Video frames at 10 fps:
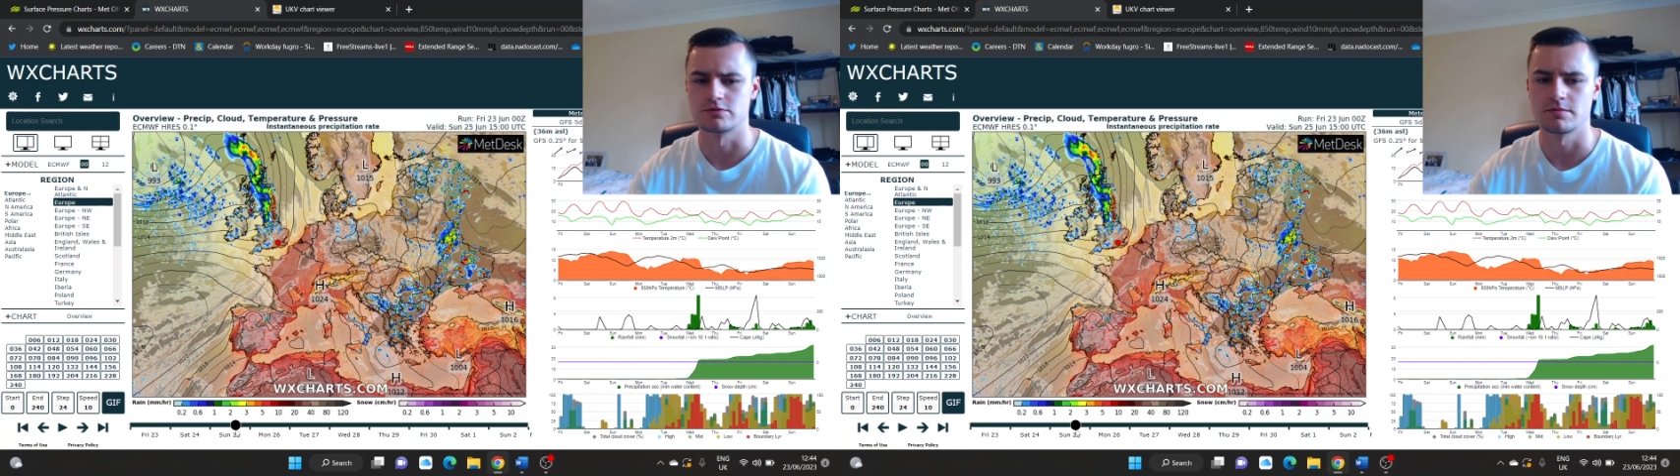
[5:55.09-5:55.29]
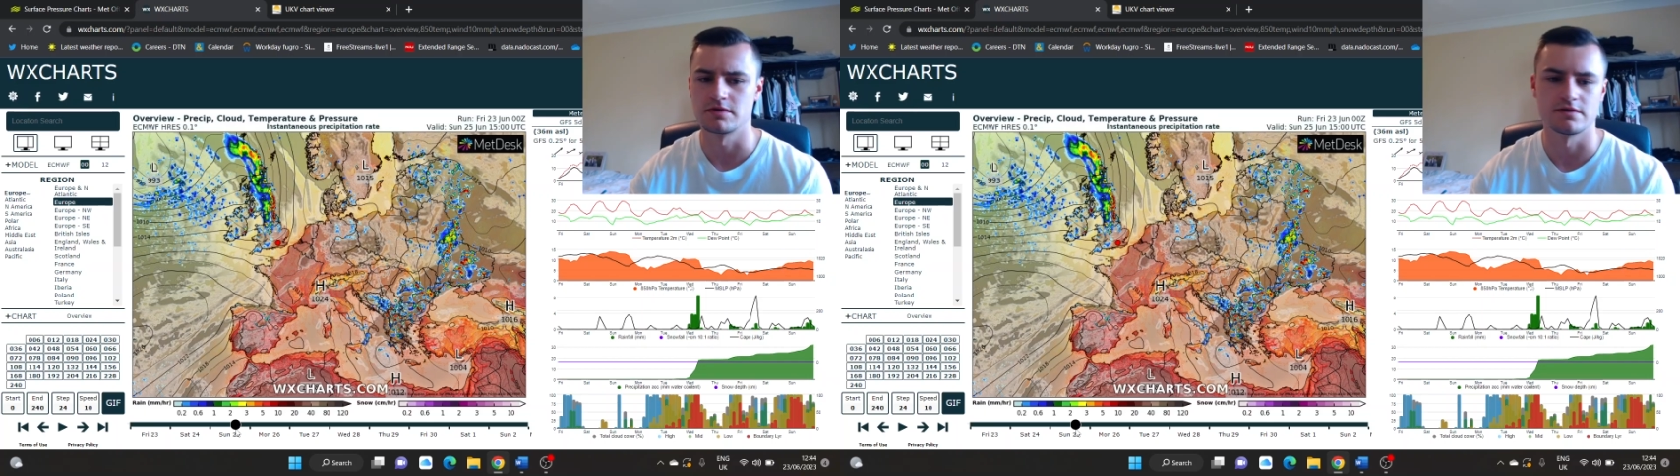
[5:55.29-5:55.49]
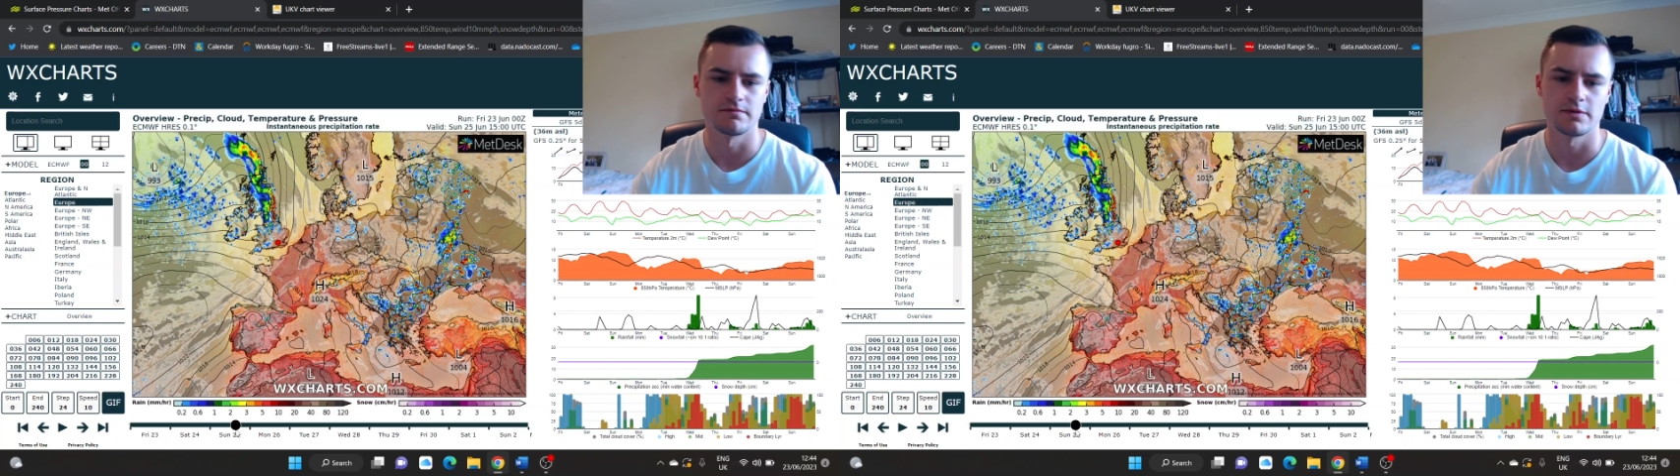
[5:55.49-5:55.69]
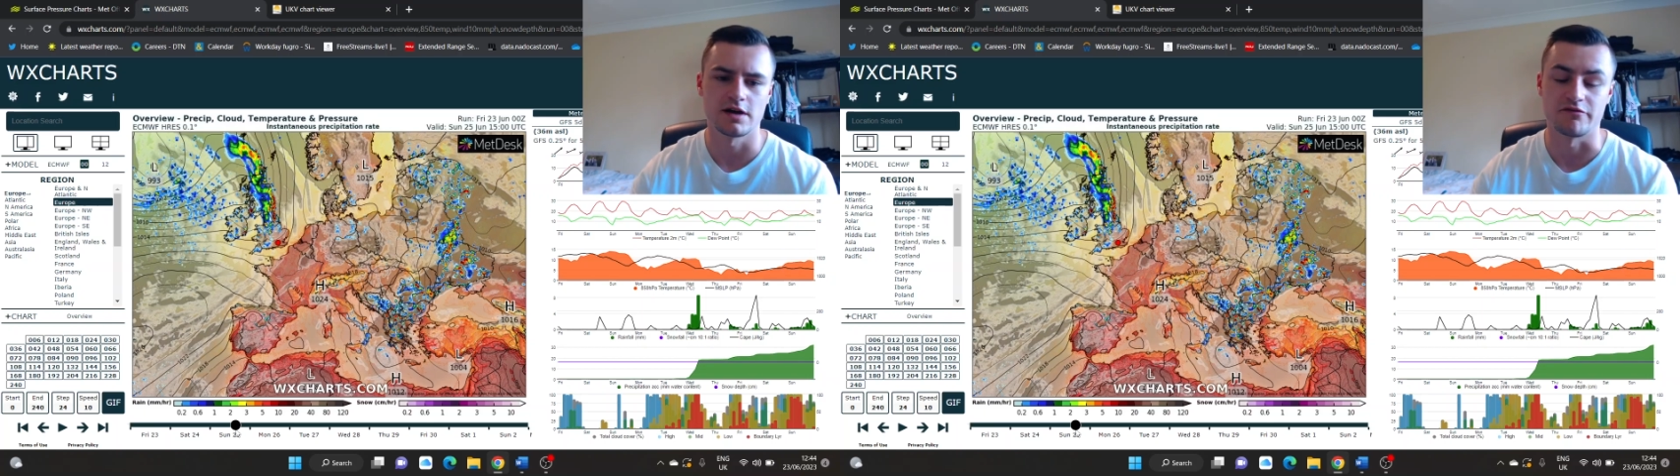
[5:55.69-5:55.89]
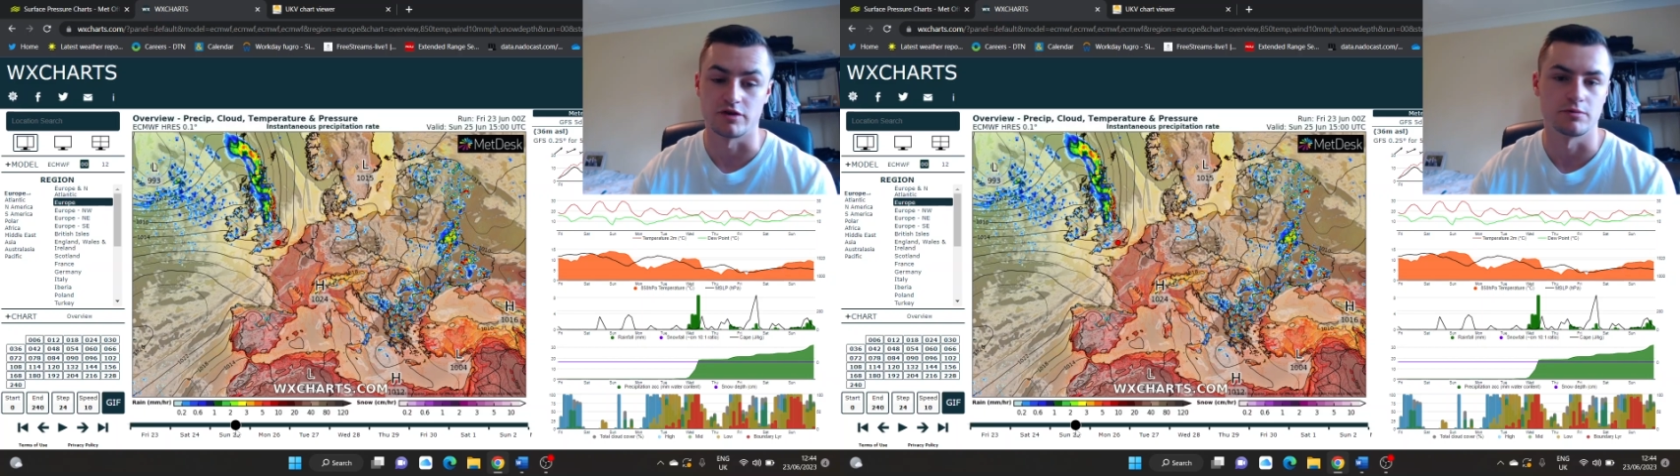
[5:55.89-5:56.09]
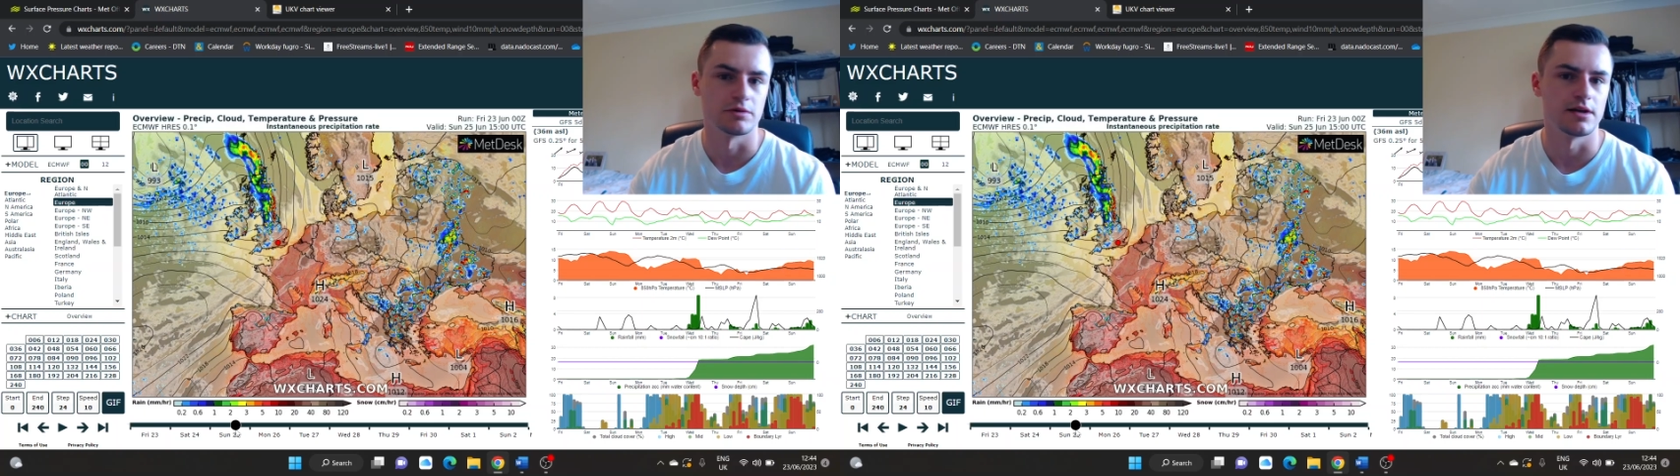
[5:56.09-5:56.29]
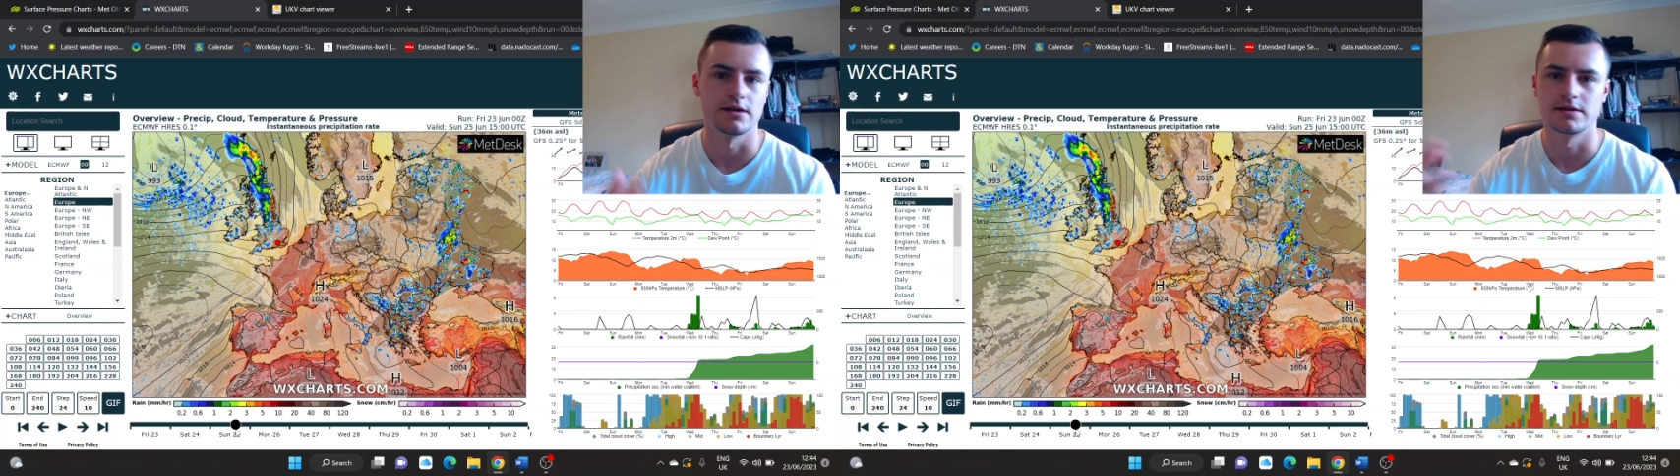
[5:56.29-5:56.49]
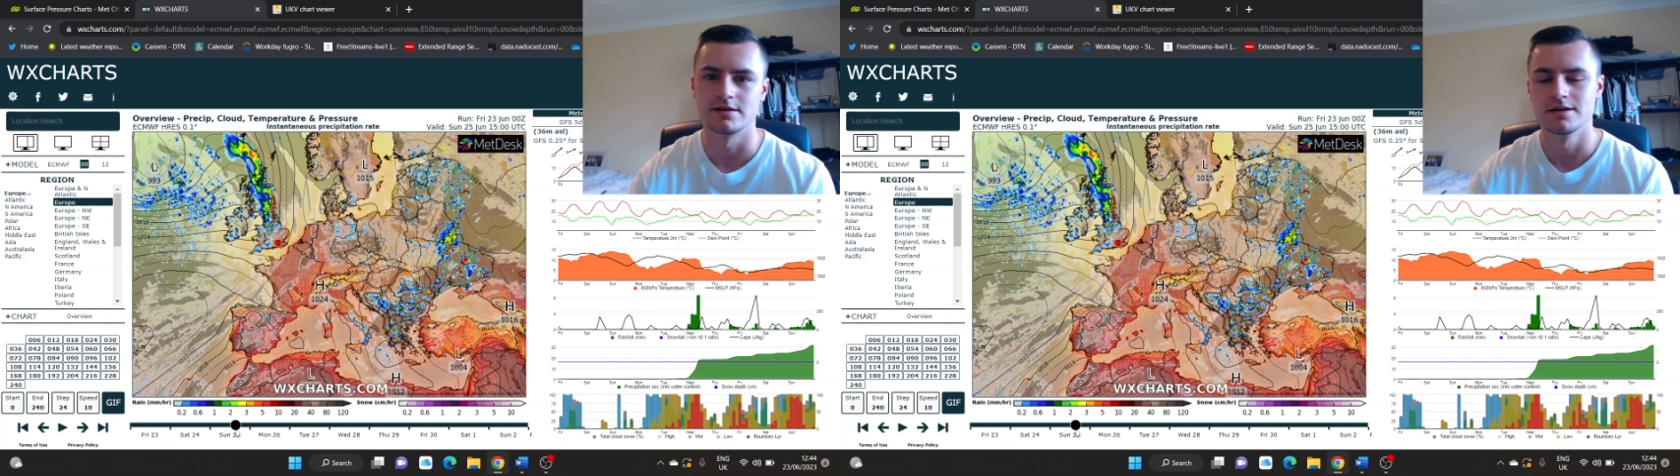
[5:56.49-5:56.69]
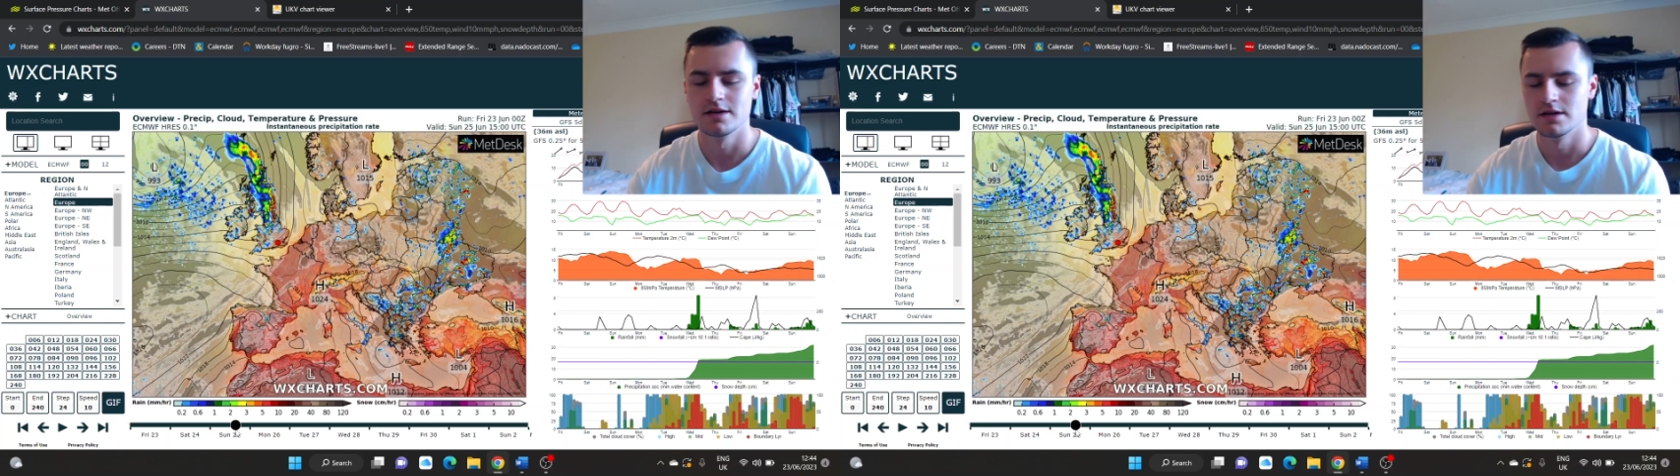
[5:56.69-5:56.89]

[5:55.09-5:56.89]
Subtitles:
Could be some very frequent lightning,